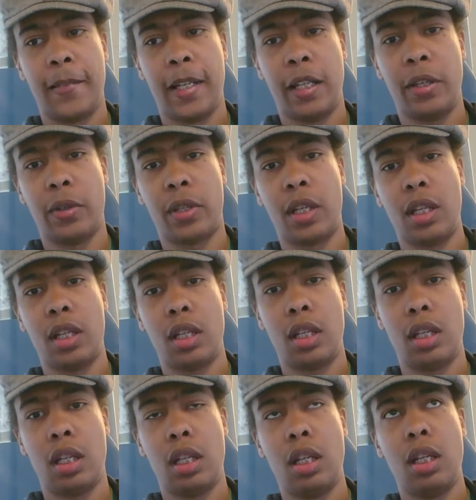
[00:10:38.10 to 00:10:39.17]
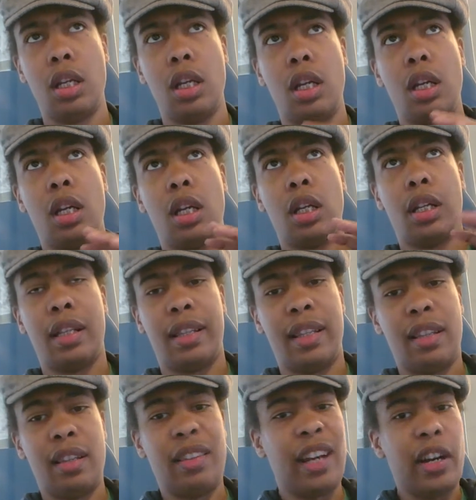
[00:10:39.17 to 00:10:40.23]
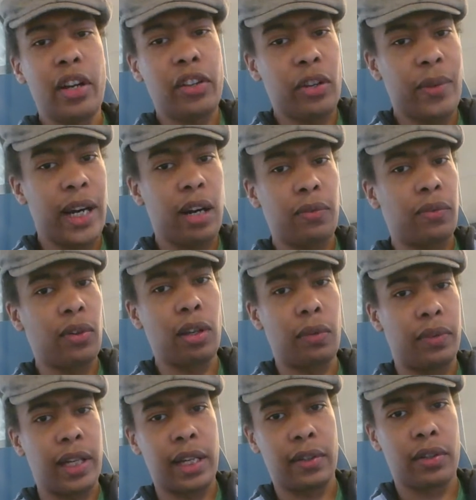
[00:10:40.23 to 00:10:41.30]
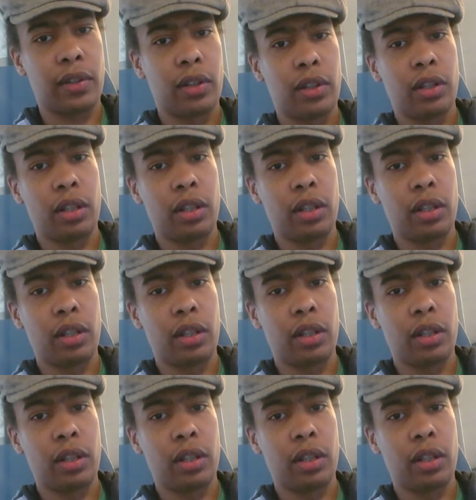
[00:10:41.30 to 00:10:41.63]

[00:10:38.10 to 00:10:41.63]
You see, they're not aware of all of that